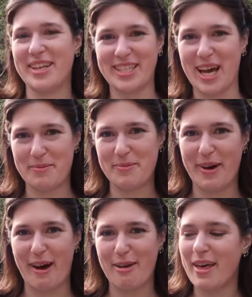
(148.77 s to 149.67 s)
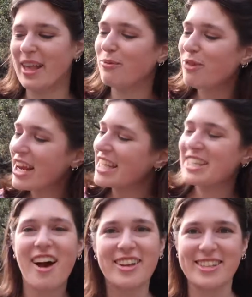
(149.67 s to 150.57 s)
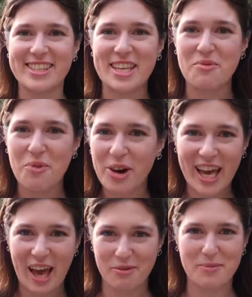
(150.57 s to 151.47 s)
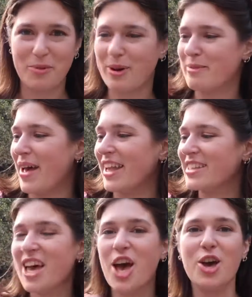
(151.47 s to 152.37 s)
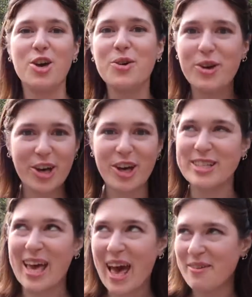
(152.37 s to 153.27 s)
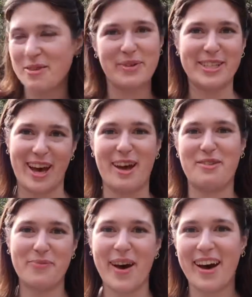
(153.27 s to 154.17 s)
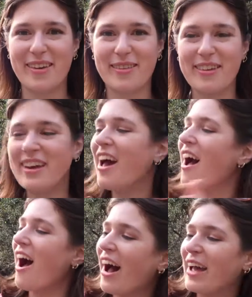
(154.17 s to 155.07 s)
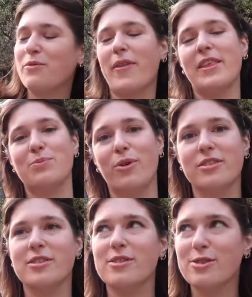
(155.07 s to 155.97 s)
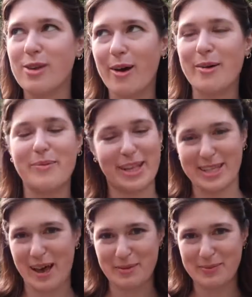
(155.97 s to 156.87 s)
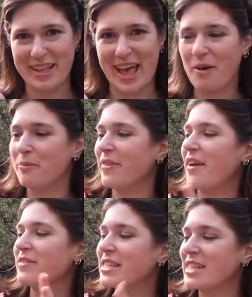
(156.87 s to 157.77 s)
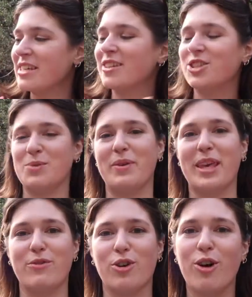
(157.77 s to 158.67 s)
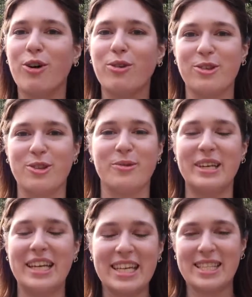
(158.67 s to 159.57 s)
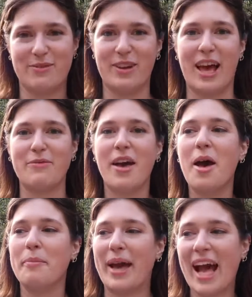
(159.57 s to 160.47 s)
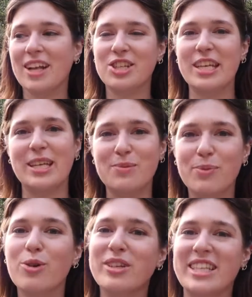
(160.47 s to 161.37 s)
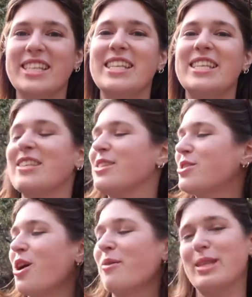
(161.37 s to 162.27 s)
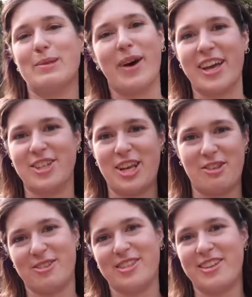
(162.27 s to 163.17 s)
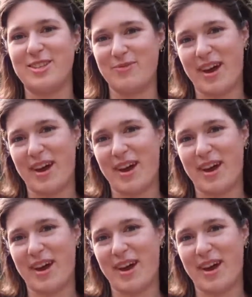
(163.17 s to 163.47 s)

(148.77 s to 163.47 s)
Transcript: my time in Bath, and I'm really starting to see what Catherine Morland meant. Who could ever be tired of Bath? I have read these books so many times by now, but they have still just been given a whole new lease of life by actually exploring the city that so inspired Jane Austen to